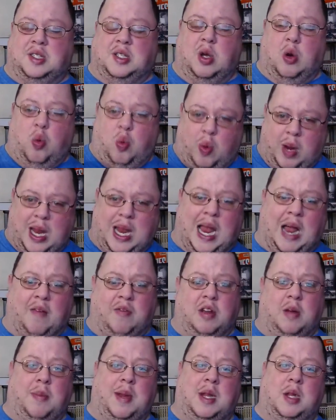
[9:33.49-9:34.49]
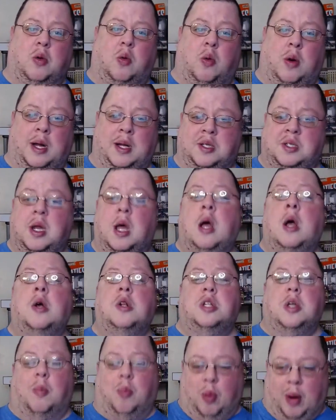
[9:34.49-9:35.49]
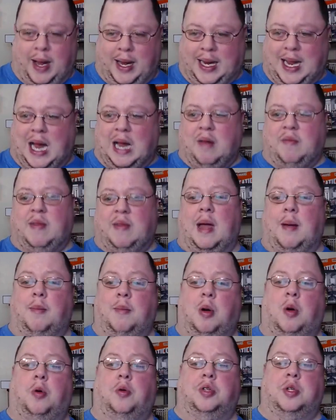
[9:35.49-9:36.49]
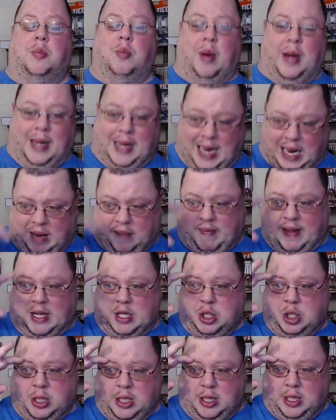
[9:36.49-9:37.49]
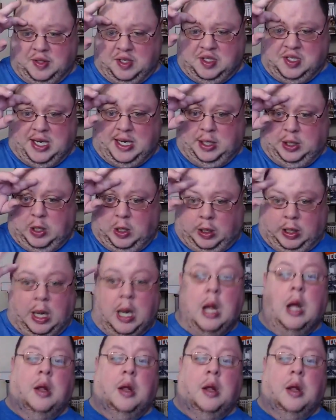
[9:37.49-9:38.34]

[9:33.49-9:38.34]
So we have to be the ones to break out of that mold, to break out of that shell, to say, look,